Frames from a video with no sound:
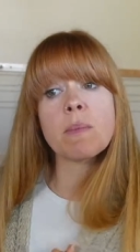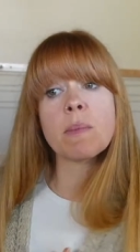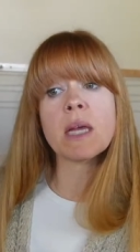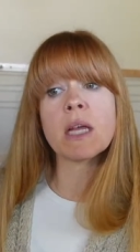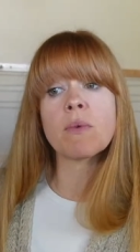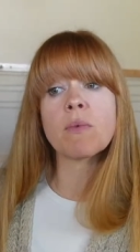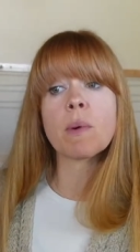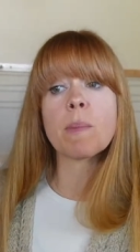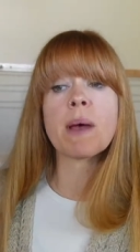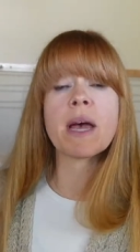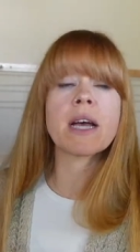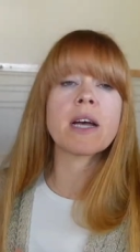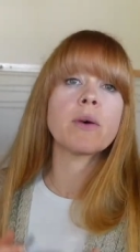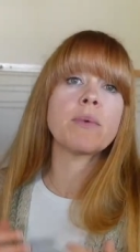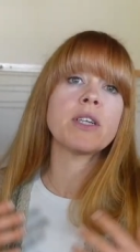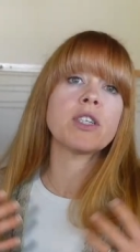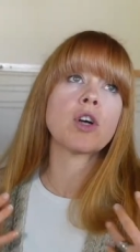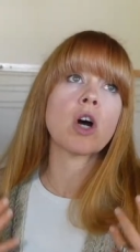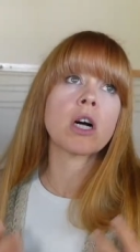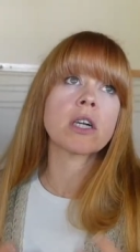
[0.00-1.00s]
Me and Rebecca,
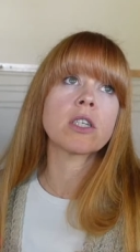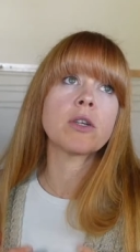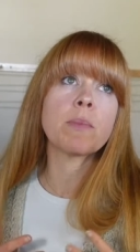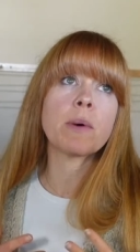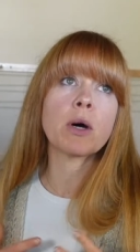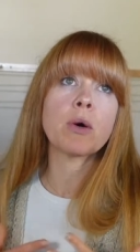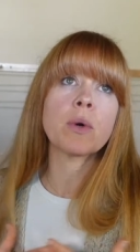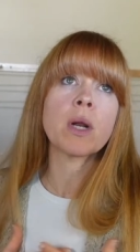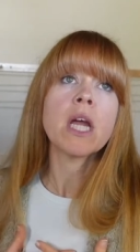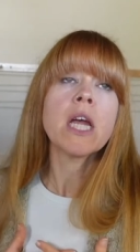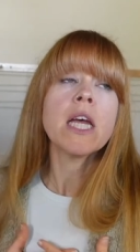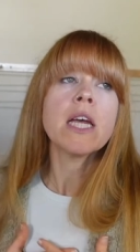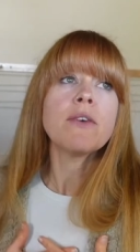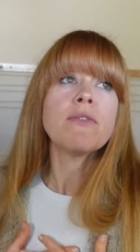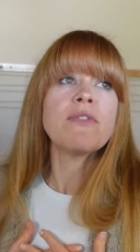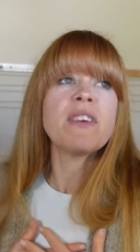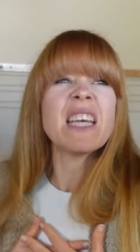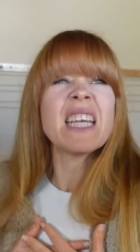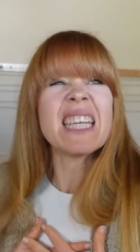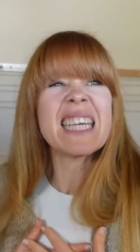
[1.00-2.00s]
we talked about
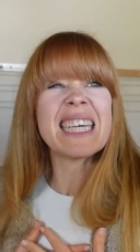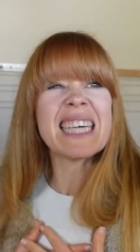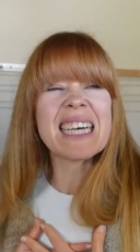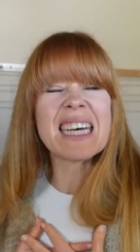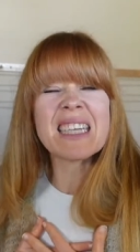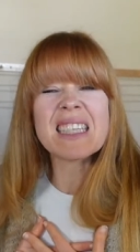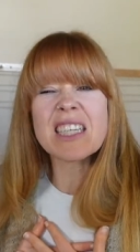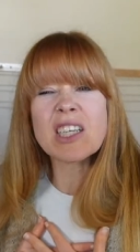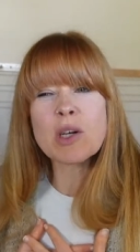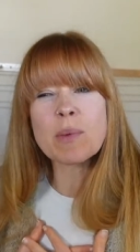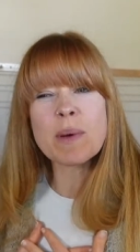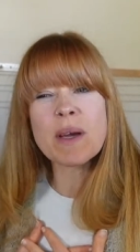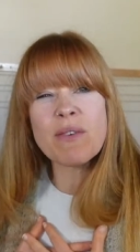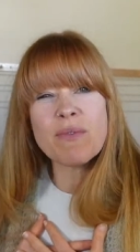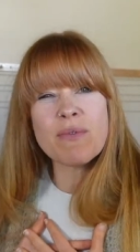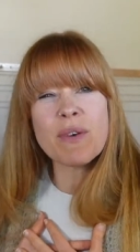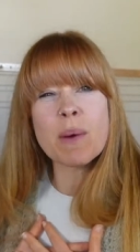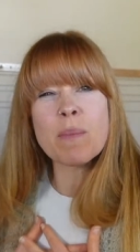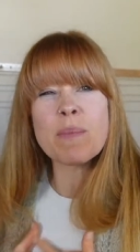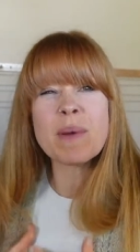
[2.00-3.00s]
feeling a little
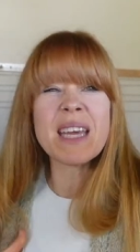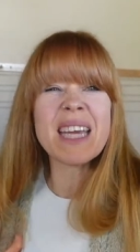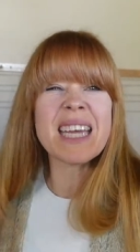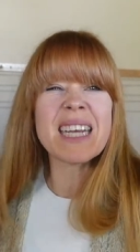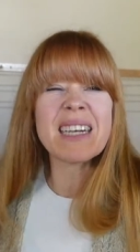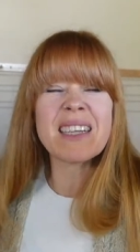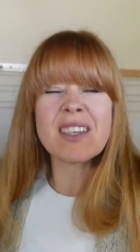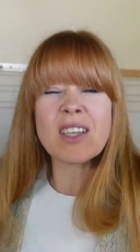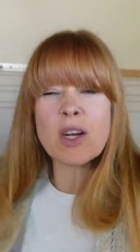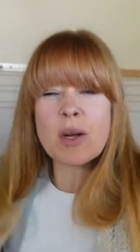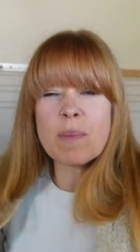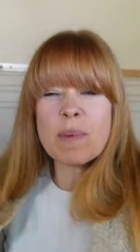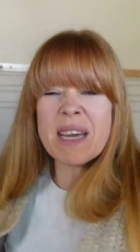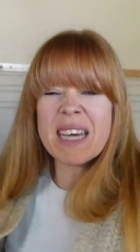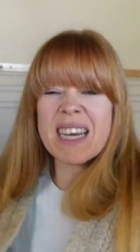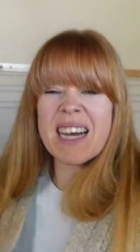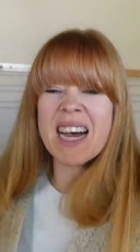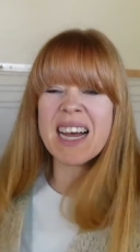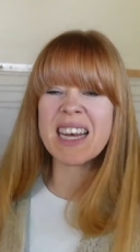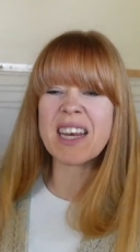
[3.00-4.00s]
bit frumpy and a little
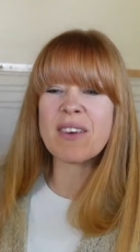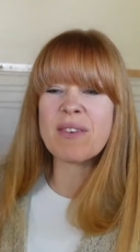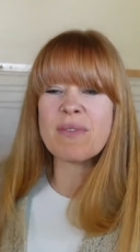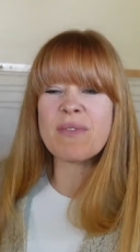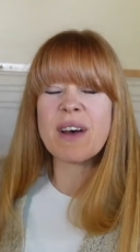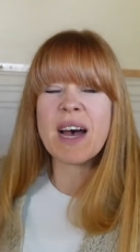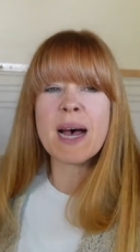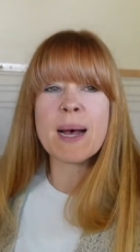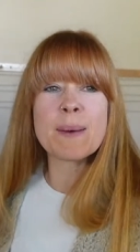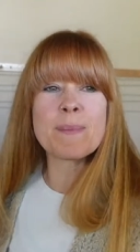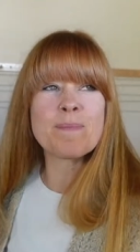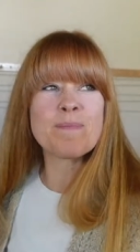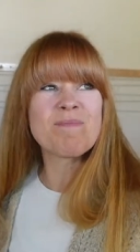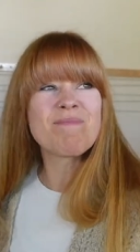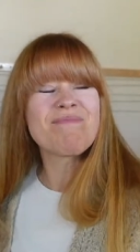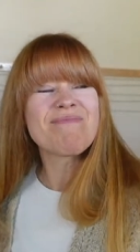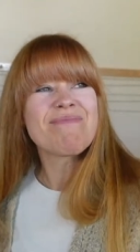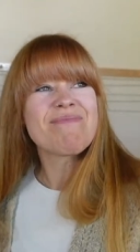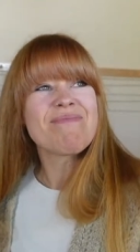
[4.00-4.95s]
bit kind of um,